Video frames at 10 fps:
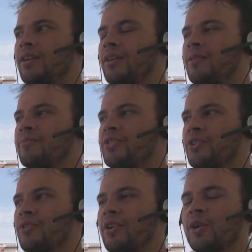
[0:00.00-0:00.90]
Um,
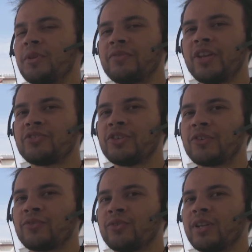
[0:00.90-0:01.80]
so I hope these videos are
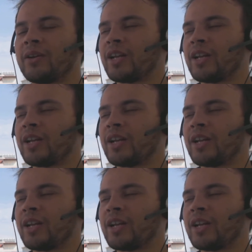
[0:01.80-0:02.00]
useful.